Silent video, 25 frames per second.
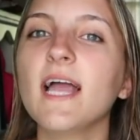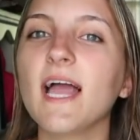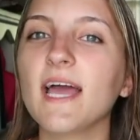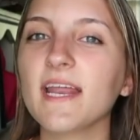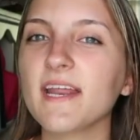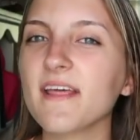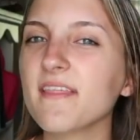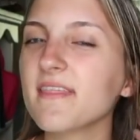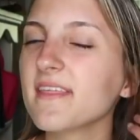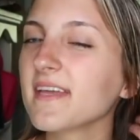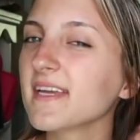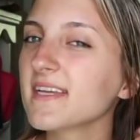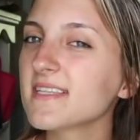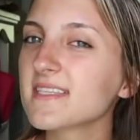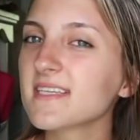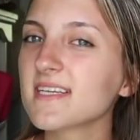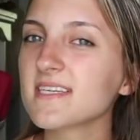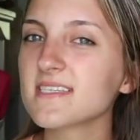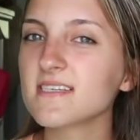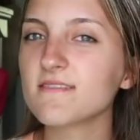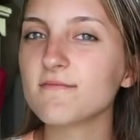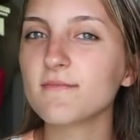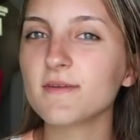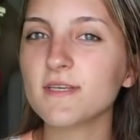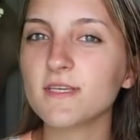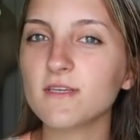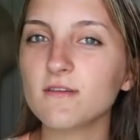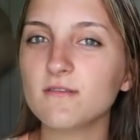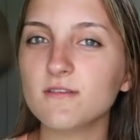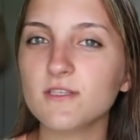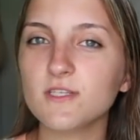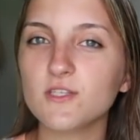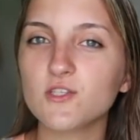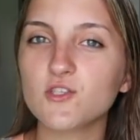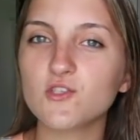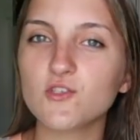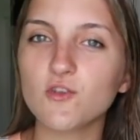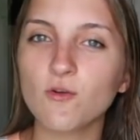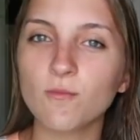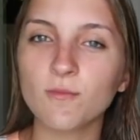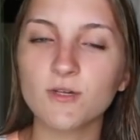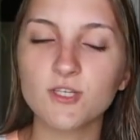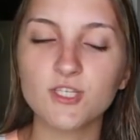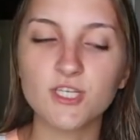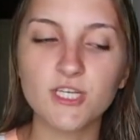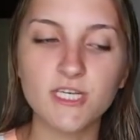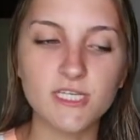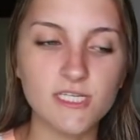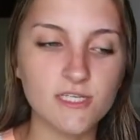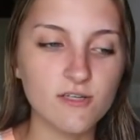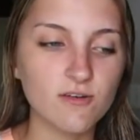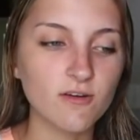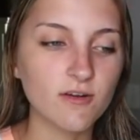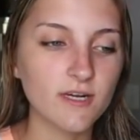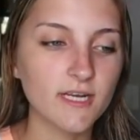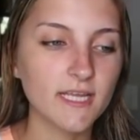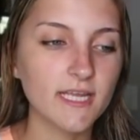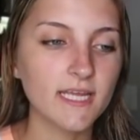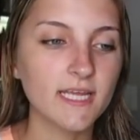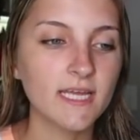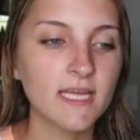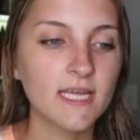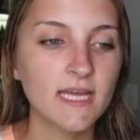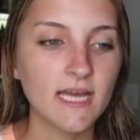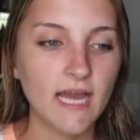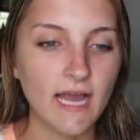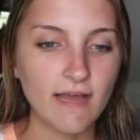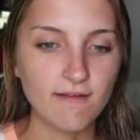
and I think it's because I've been using so much heat on it.